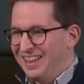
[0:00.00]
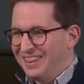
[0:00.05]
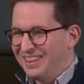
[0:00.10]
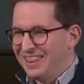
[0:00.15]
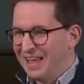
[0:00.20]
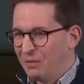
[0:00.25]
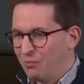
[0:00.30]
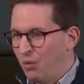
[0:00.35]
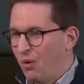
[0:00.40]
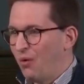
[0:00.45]

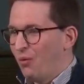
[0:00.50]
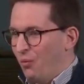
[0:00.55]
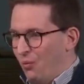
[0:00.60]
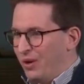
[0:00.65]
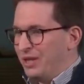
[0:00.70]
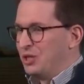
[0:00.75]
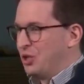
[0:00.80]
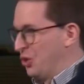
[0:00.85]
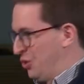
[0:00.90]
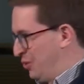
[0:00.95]
than what
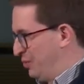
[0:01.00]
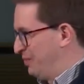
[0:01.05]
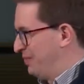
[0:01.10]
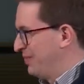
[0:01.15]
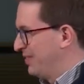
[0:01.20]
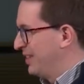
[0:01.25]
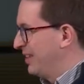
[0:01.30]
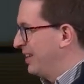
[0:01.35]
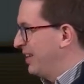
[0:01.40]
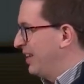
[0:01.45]
we do.
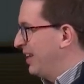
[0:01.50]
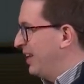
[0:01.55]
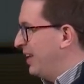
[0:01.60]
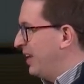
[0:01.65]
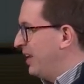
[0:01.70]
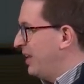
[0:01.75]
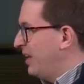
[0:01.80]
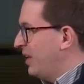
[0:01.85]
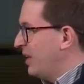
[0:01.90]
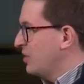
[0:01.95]

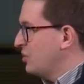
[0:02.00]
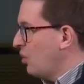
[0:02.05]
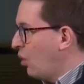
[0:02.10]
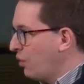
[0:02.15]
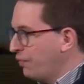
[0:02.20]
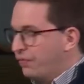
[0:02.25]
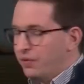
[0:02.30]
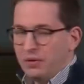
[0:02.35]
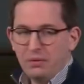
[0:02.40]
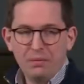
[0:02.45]
It's
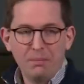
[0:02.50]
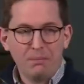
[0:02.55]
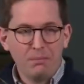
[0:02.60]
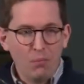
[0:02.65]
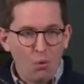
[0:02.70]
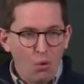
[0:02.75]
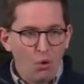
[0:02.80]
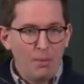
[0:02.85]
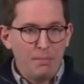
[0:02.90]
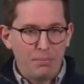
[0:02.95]
often
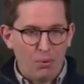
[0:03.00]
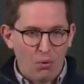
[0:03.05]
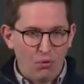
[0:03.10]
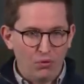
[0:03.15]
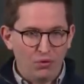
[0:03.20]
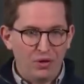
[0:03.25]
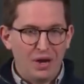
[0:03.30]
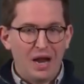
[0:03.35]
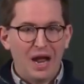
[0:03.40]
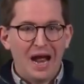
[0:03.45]
more
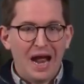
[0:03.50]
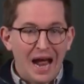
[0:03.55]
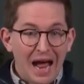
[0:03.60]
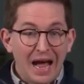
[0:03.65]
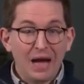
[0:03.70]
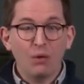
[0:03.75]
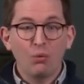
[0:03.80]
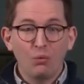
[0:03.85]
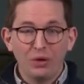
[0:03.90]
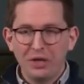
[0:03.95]
important
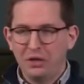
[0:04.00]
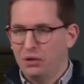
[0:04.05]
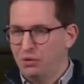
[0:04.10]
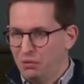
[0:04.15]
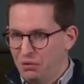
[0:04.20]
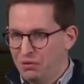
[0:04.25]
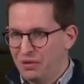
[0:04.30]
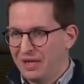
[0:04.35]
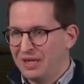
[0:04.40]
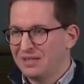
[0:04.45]
how we
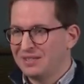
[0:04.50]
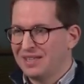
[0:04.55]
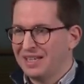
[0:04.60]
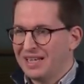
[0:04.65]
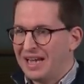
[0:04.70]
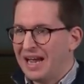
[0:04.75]
do things, the